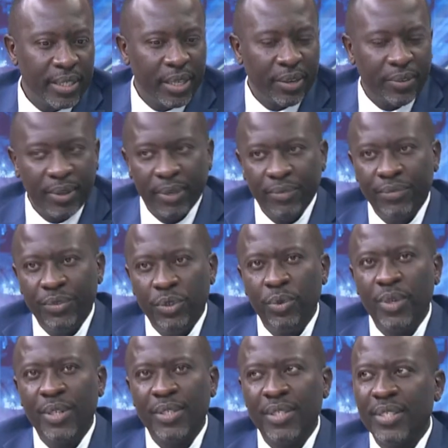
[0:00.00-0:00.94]
our
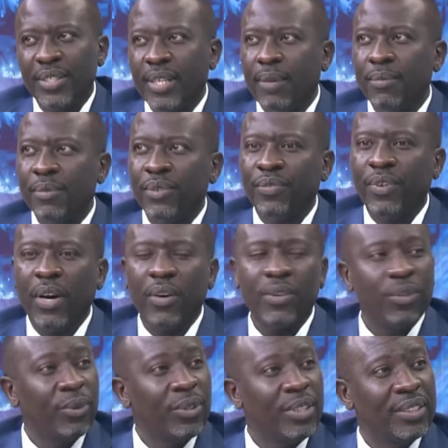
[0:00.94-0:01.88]
viewers in terms of how
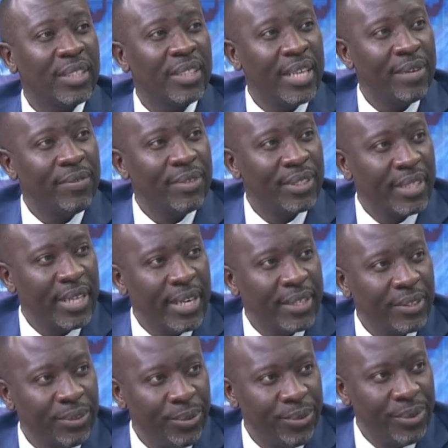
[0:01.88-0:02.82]
doctors arrive at a
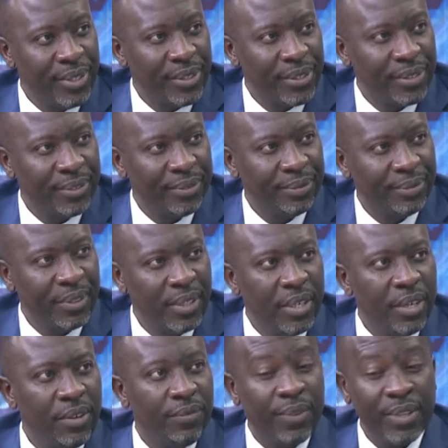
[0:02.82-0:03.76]
diagnosis,
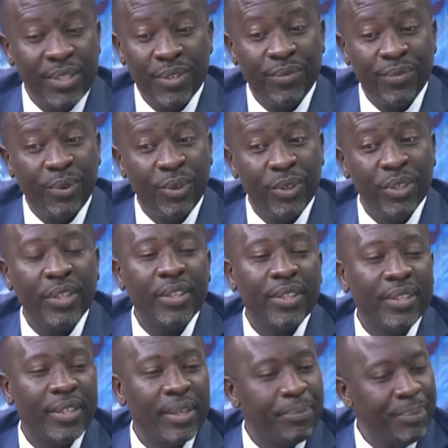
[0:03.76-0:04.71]
first of all,
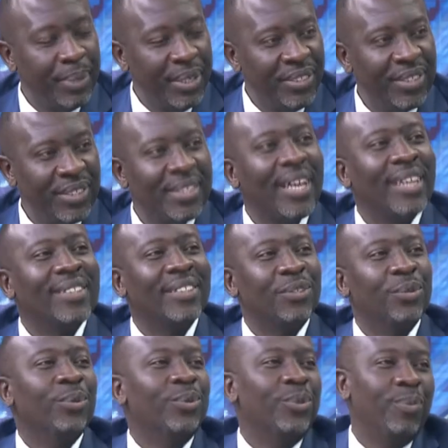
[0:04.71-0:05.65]
the patient has a
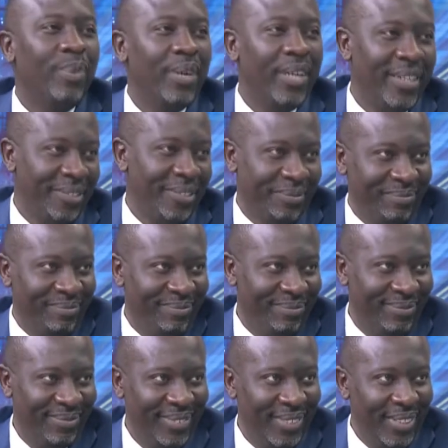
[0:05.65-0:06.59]
role to play.
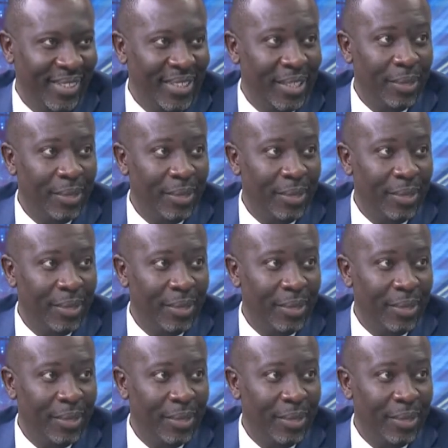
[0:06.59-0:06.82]
The